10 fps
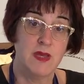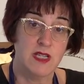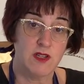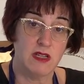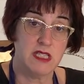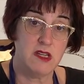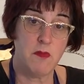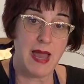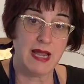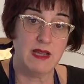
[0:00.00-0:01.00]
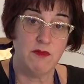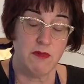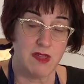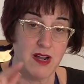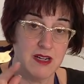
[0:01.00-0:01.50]
So I'll see you back
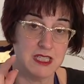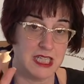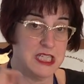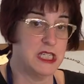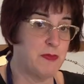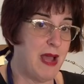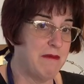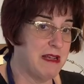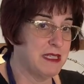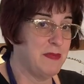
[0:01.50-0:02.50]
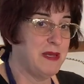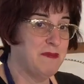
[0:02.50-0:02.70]
with our delicious pie recipe.